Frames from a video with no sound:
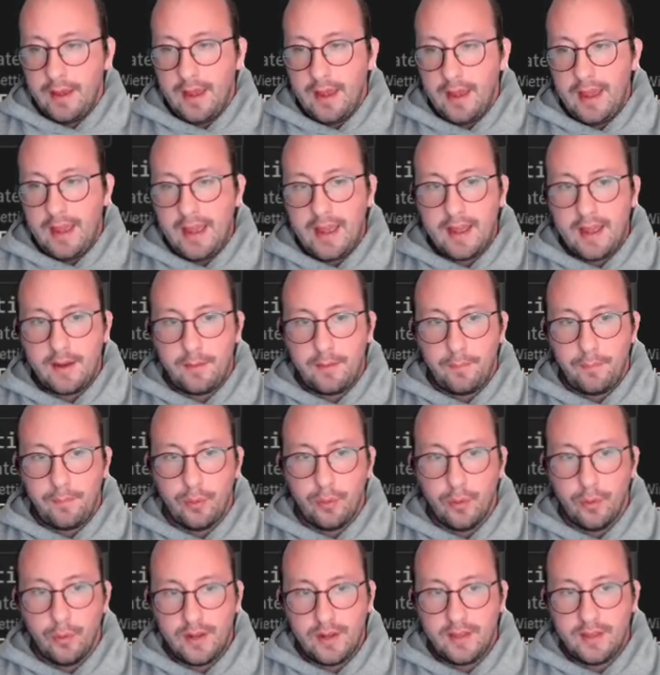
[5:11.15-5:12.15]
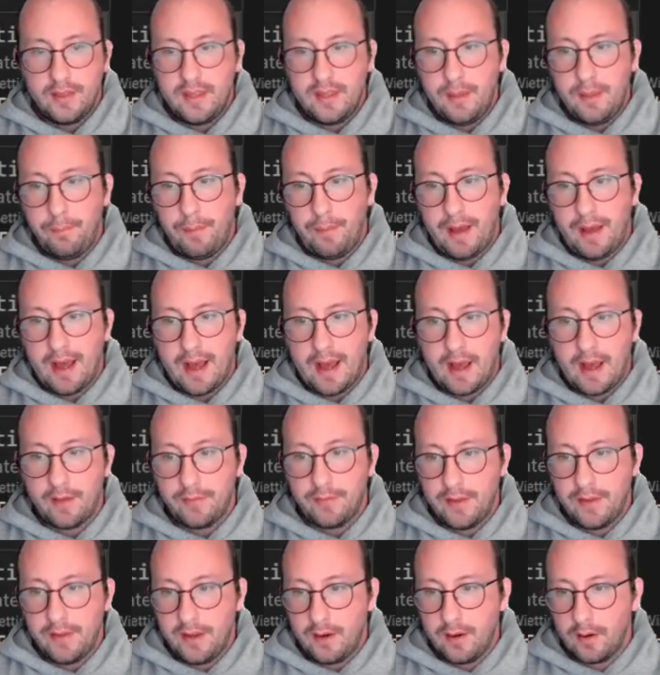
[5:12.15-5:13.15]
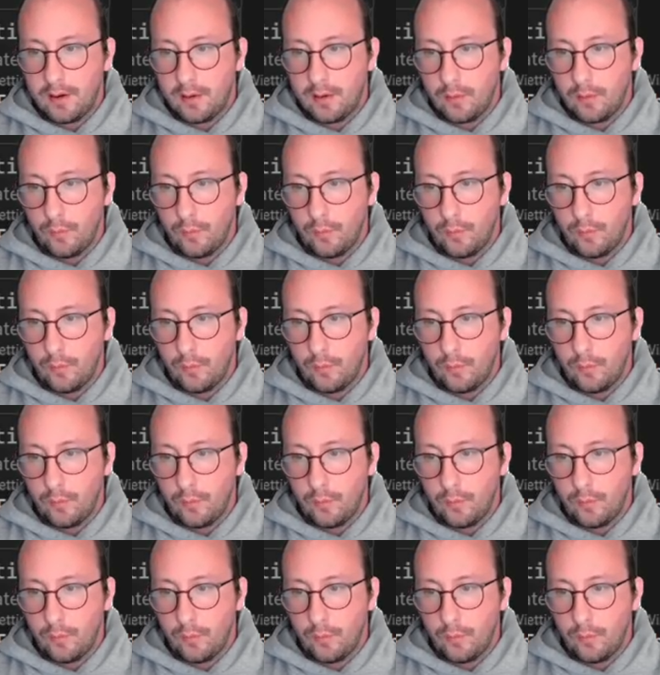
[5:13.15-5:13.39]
and put in the path here,